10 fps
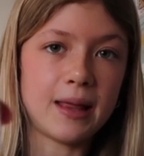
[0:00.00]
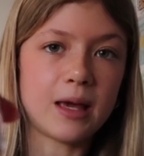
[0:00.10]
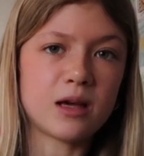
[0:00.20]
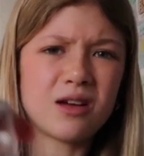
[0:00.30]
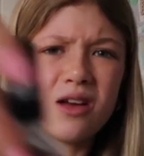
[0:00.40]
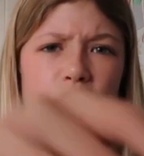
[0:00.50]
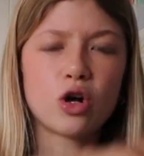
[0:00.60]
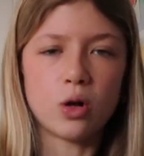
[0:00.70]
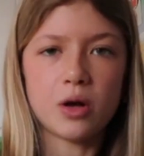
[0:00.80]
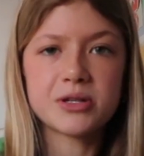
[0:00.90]
like
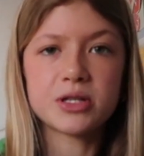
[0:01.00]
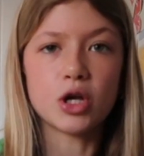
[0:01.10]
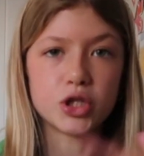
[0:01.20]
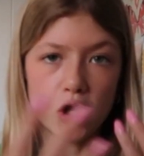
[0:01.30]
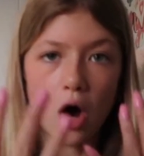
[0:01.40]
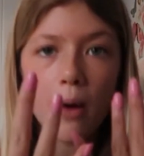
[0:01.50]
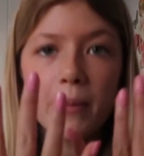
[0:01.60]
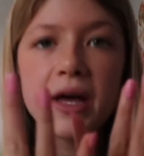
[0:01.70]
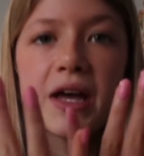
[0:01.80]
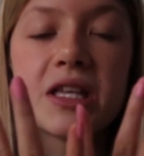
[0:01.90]
gloss on top
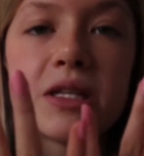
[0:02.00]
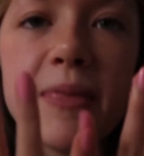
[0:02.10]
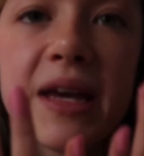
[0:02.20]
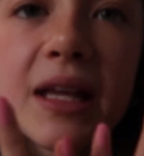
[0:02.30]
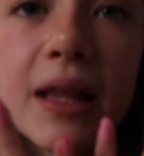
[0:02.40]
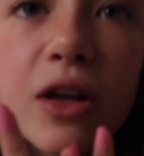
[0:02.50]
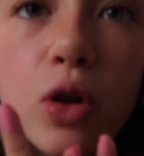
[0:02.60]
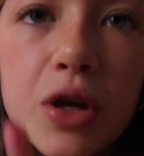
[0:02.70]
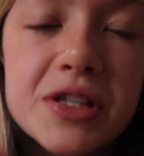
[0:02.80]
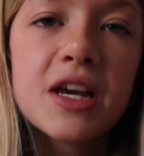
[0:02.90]
to make it like
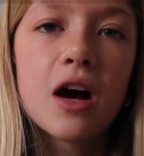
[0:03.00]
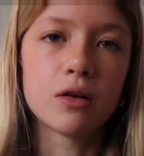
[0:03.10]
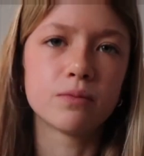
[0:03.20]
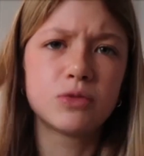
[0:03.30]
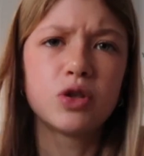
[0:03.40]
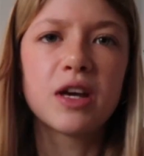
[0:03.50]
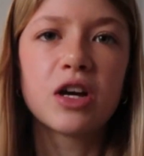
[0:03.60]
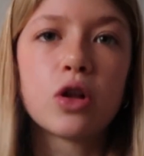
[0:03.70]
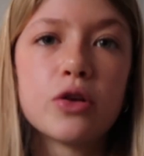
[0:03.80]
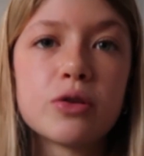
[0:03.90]
glossy. I'll do like a
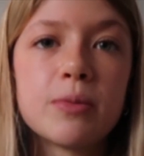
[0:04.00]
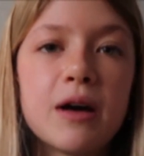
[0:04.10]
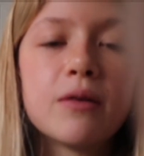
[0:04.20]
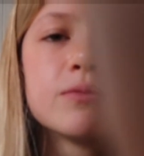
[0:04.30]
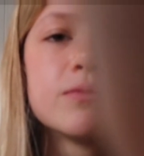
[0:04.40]
close-up now.